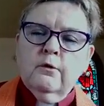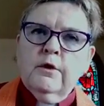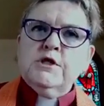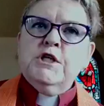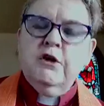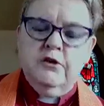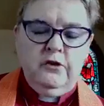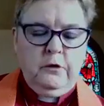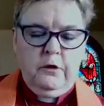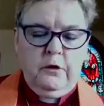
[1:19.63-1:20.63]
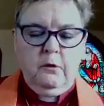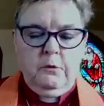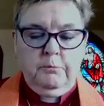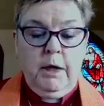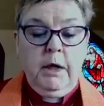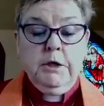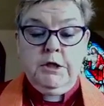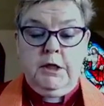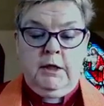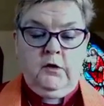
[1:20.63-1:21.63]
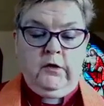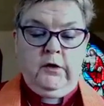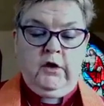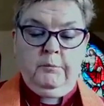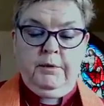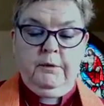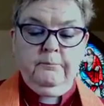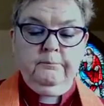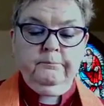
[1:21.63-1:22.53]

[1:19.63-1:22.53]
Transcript: when Jesus barged into the temple.